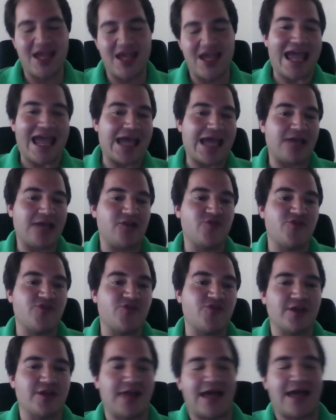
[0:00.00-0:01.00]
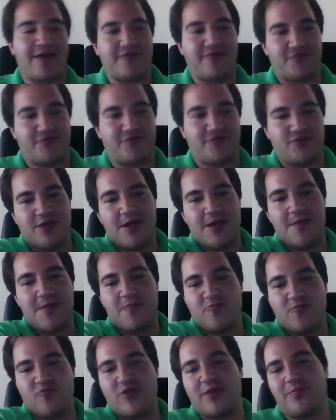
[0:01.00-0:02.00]
and you still have to
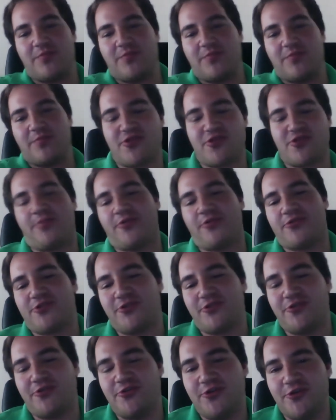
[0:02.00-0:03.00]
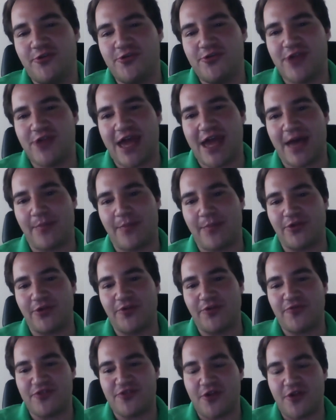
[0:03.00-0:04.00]
reimburse the person whose apple
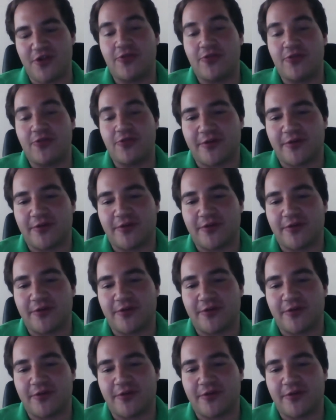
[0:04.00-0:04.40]
you've stolen from.